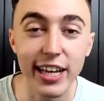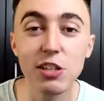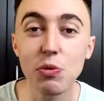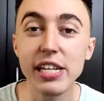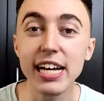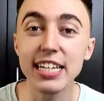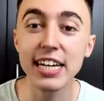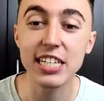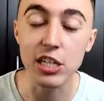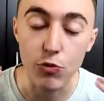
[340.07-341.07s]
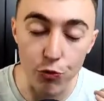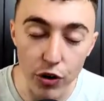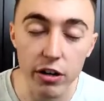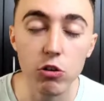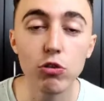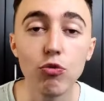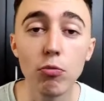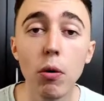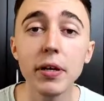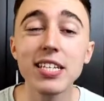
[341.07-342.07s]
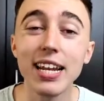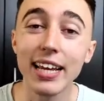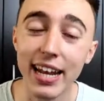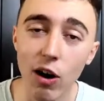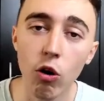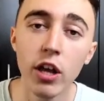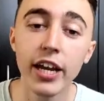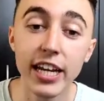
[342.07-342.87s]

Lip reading: That's why NiceHash is very good for moments like now